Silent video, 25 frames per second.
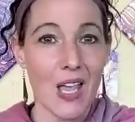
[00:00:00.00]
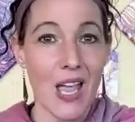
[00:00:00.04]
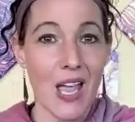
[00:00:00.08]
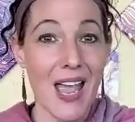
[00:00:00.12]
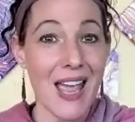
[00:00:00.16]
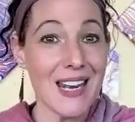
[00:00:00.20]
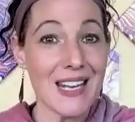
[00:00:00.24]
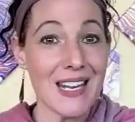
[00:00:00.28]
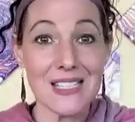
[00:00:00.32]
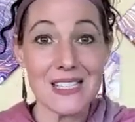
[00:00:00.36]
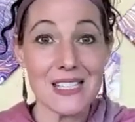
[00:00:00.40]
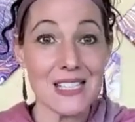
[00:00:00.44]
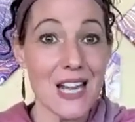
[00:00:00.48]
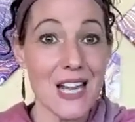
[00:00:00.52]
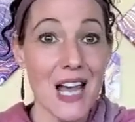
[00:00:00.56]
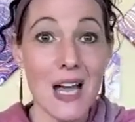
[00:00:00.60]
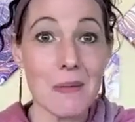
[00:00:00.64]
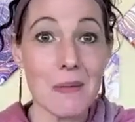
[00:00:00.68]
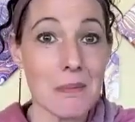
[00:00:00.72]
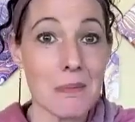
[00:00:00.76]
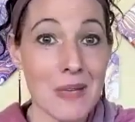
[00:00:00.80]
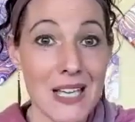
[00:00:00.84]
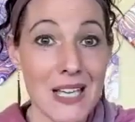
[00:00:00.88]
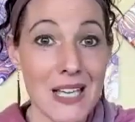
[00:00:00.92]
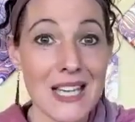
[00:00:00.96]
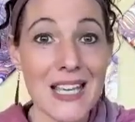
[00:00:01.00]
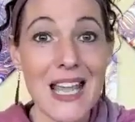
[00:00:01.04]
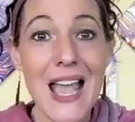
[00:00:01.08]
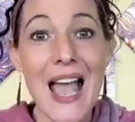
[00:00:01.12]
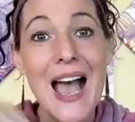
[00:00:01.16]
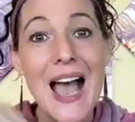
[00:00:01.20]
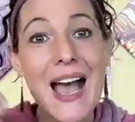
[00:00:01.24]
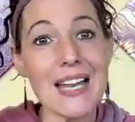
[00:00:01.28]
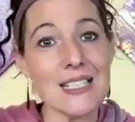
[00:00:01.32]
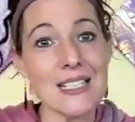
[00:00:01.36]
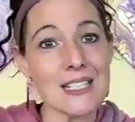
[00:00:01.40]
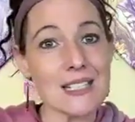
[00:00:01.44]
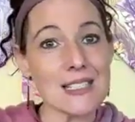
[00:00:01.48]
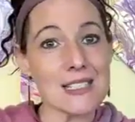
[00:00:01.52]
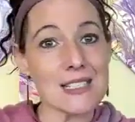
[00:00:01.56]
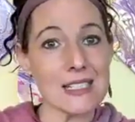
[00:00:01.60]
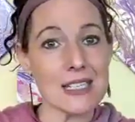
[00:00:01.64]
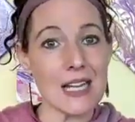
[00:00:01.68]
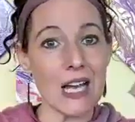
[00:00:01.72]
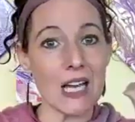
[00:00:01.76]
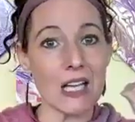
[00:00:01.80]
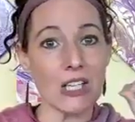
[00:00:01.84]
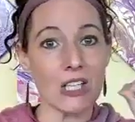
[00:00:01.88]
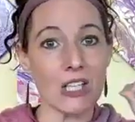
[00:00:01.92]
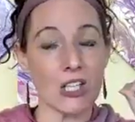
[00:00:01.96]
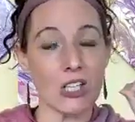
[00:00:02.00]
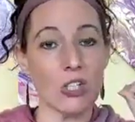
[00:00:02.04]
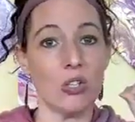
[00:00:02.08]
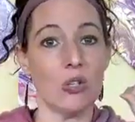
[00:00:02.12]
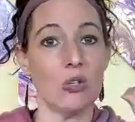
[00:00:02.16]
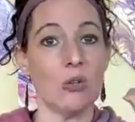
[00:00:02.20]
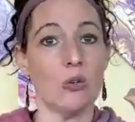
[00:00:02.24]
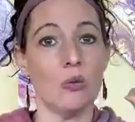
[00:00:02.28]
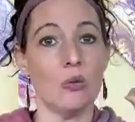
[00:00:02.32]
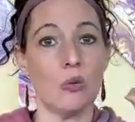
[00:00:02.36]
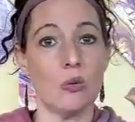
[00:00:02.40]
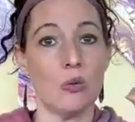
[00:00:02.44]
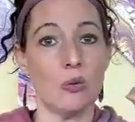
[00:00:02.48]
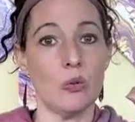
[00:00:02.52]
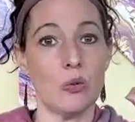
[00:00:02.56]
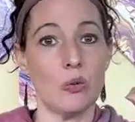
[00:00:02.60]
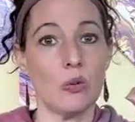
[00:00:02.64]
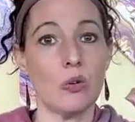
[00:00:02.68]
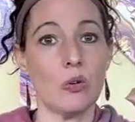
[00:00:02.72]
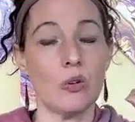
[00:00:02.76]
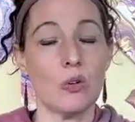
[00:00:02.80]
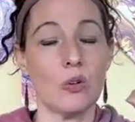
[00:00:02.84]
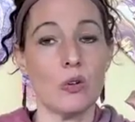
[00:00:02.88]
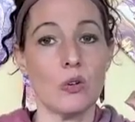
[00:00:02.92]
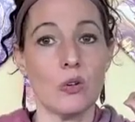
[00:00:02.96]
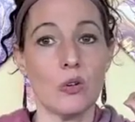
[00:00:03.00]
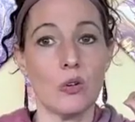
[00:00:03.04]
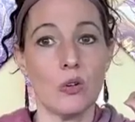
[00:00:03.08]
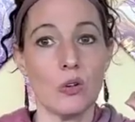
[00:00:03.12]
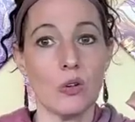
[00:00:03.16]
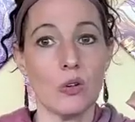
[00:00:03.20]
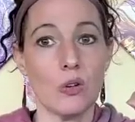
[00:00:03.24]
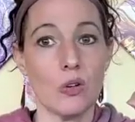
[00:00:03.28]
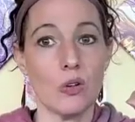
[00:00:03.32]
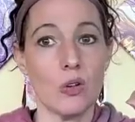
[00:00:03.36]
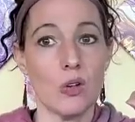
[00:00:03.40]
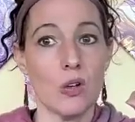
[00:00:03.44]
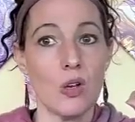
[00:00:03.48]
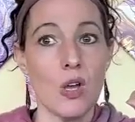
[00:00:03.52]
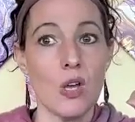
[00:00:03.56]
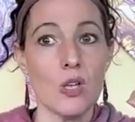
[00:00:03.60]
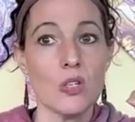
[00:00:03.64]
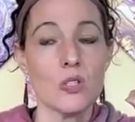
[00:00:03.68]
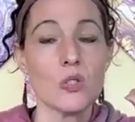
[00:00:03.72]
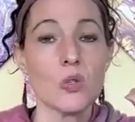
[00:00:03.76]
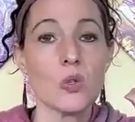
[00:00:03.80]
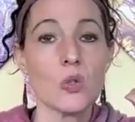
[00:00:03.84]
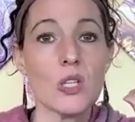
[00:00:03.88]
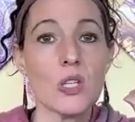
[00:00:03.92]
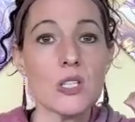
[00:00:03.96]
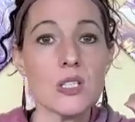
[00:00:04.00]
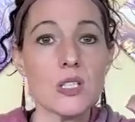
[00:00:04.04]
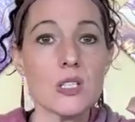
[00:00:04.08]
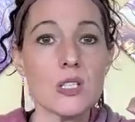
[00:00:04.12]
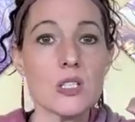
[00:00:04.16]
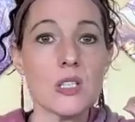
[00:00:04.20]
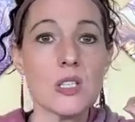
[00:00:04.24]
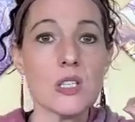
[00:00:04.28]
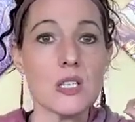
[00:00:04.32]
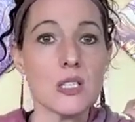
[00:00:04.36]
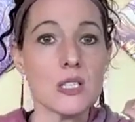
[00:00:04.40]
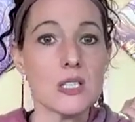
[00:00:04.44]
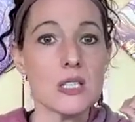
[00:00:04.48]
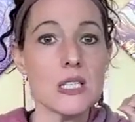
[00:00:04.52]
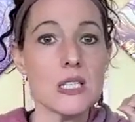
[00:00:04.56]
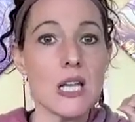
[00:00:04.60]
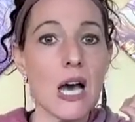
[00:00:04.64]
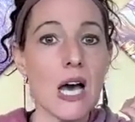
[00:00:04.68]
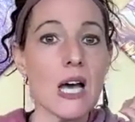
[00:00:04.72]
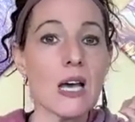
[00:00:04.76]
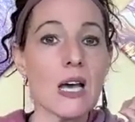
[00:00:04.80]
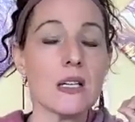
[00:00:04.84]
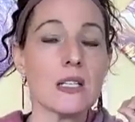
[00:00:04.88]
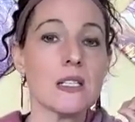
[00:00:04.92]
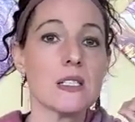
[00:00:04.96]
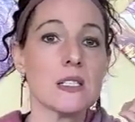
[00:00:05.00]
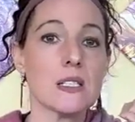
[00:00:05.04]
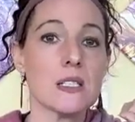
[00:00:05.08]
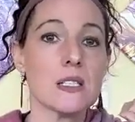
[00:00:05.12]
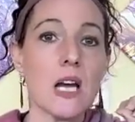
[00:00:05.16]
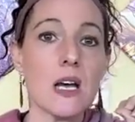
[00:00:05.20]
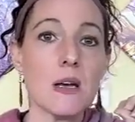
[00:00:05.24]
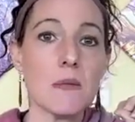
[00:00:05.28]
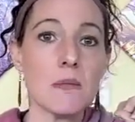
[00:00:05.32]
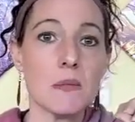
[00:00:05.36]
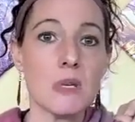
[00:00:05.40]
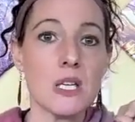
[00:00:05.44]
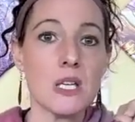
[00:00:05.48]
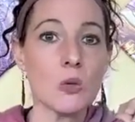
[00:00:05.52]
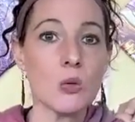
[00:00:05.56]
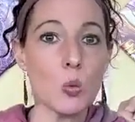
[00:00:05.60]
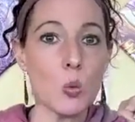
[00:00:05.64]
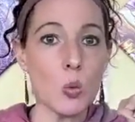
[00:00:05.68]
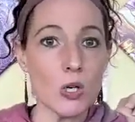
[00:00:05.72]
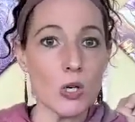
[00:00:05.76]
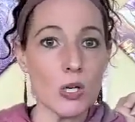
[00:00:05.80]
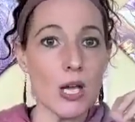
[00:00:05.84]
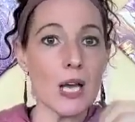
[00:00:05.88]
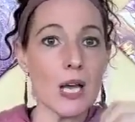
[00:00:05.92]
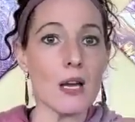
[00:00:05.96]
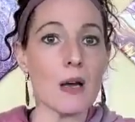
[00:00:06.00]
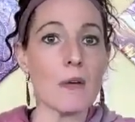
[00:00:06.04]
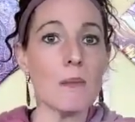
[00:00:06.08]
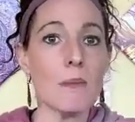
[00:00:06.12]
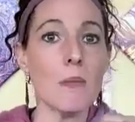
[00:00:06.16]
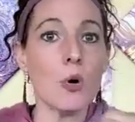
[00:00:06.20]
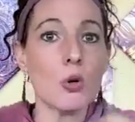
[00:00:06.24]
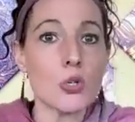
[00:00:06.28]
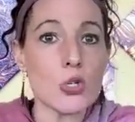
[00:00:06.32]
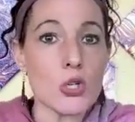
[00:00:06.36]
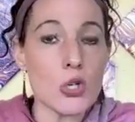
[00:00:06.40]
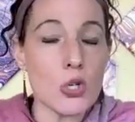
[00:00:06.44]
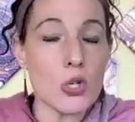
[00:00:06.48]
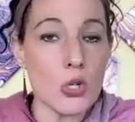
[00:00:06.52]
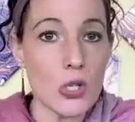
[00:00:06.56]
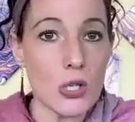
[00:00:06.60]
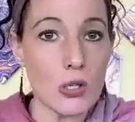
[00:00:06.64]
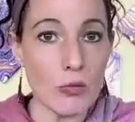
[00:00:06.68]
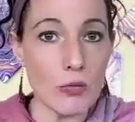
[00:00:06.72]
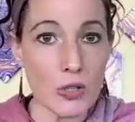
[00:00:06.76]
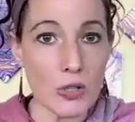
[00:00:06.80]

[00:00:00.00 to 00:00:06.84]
And it's not me, and it's not you. So this does not mean we're not emotionally